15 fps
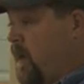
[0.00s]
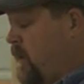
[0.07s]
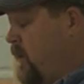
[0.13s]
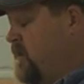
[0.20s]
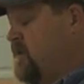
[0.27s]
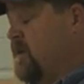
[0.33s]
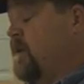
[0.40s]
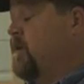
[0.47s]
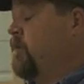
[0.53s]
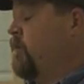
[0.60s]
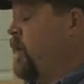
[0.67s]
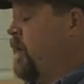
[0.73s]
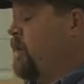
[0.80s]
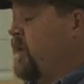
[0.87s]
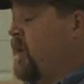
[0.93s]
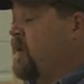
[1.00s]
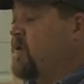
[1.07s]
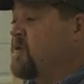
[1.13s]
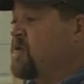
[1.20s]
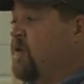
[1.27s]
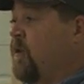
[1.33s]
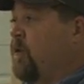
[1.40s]
They
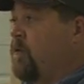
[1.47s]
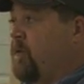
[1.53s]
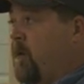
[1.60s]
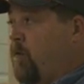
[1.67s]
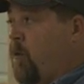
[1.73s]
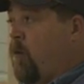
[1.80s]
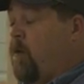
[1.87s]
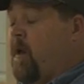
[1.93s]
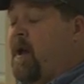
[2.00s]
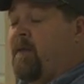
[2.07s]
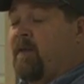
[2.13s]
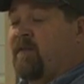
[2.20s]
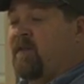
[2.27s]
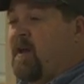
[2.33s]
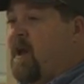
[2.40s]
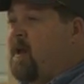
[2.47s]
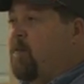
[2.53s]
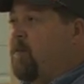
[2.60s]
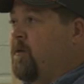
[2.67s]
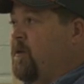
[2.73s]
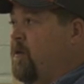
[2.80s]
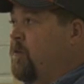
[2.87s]
just do. They roll out and they say, hey,
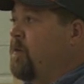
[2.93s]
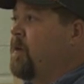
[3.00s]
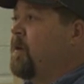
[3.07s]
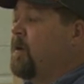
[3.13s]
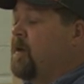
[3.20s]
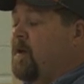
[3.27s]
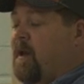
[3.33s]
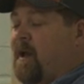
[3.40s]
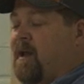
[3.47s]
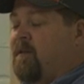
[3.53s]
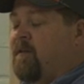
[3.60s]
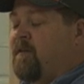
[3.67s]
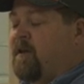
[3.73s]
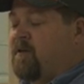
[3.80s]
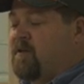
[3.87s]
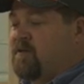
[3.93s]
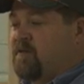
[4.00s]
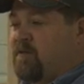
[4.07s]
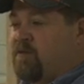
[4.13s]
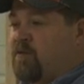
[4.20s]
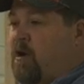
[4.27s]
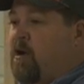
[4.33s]
and they
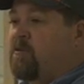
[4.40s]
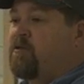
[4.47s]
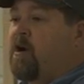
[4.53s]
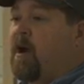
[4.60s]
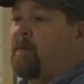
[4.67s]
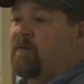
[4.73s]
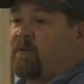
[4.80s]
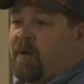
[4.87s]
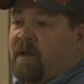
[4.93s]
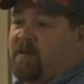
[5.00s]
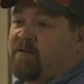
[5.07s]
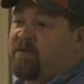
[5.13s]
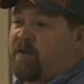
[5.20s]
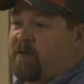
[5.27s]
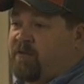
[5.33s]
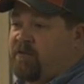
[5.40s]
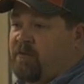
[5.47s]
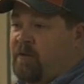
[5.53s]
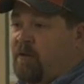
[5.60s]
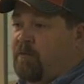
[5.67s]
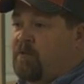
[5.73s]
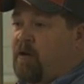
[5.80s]
just draw drops when I start,
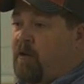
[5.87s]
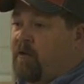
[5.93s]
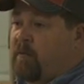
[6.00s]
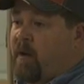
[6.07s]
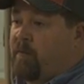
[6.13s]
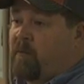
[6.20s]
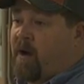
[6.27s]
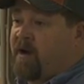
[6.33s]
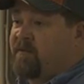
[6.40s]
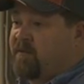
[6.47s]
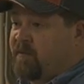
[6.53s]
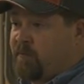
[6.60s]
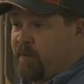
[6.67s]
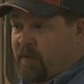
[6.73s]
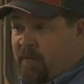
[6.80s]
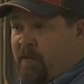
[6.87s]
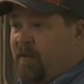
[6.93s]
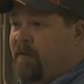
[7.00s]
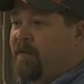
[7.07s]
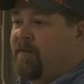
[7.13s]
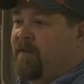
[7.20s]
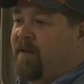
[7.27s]
talking about prices. But
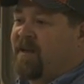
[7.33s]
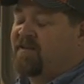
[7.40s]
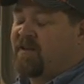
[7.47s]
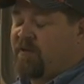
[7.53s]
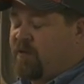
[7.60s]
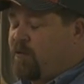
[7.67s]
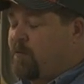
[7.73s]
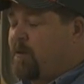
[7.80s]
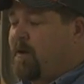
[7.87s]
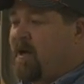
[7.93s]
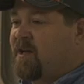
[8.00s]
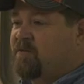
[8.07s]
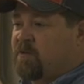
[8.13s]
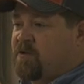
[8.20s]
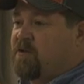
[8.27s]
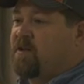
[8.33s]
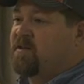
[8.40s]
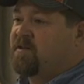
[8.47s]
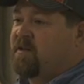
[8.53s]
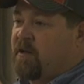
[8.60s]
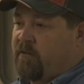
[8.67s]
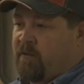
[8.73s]
then I said, do you realize what you can
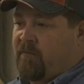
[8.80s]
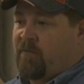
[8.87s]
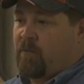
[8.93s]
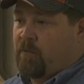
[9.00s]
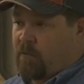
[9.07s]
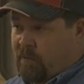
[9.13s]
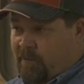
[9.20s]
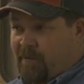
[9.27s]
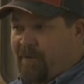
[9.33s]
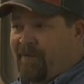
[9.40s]
sell them for?